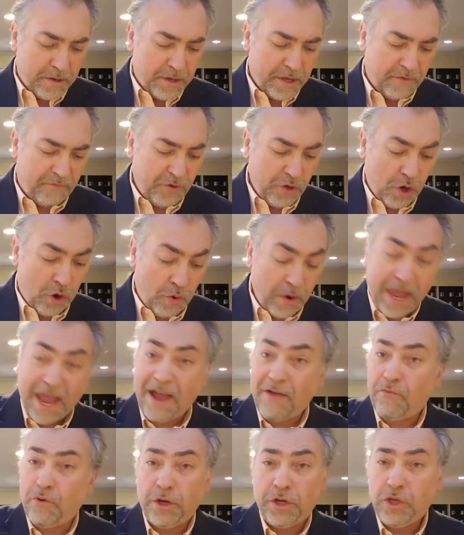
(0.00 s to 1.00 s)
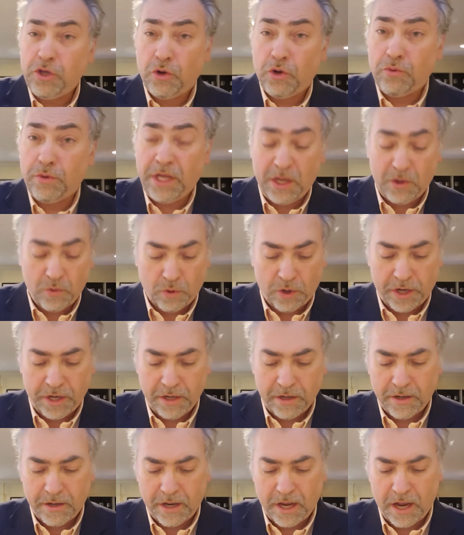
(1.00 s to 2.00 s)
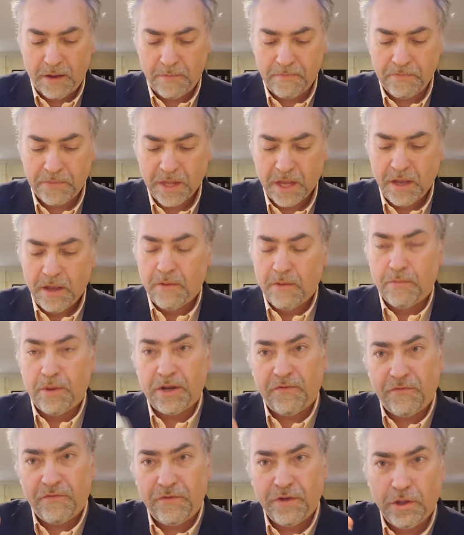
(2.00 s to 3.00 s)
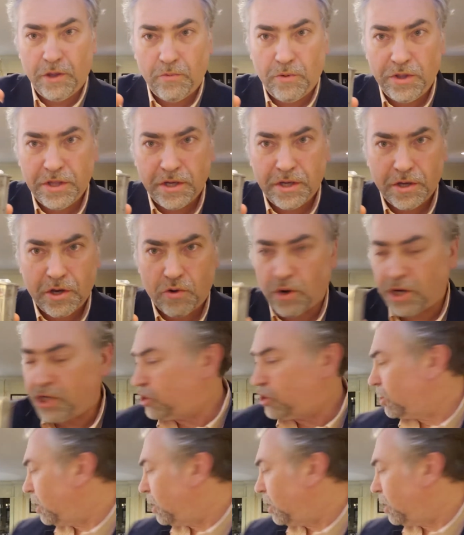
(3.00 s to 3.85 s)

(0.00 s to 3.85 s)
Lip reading: if you don't have one, you don't need one. But you fill it with the crushed